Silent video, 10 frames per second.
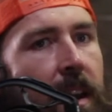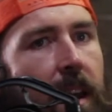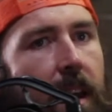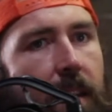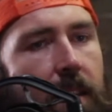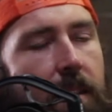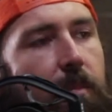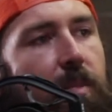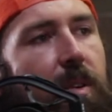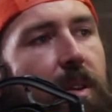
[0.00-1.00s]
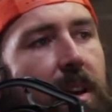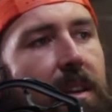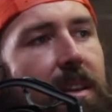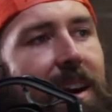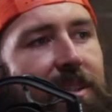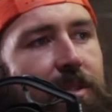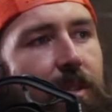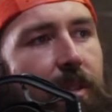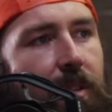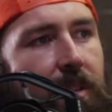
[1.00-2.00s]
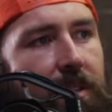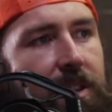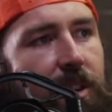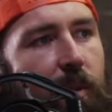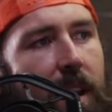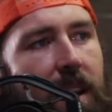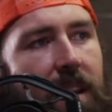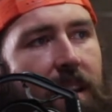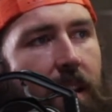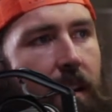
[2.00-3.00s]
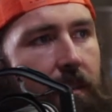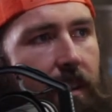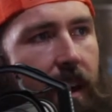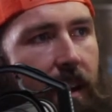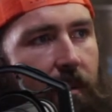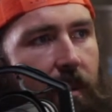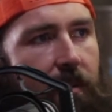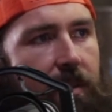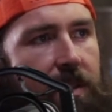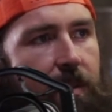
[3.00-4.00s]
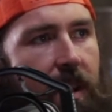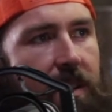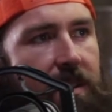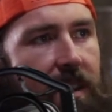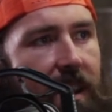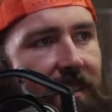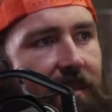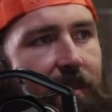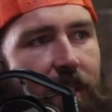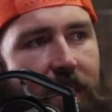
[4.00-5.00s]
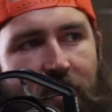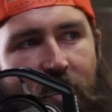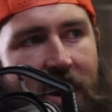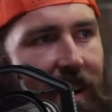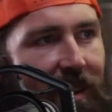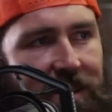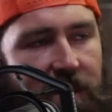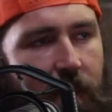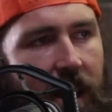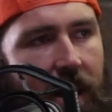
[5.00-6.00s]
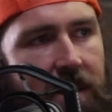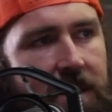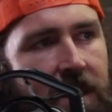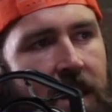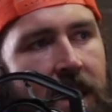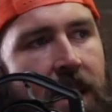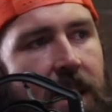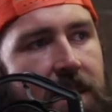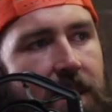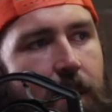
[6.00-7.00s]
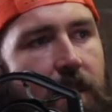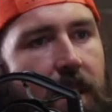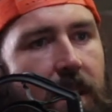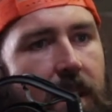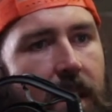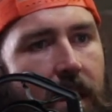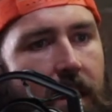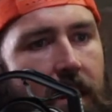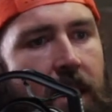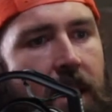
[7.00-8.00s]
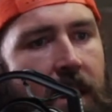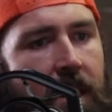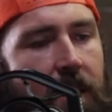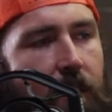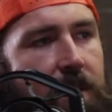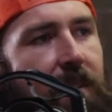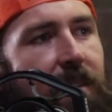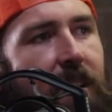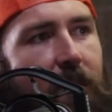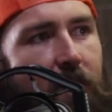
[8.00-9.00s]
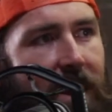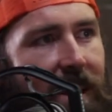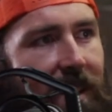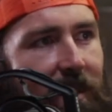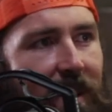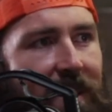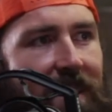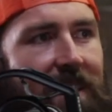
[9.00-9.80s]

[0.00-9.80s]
And the beauty and the natural serenity of that river space and that free wild space is something that those have gone away and been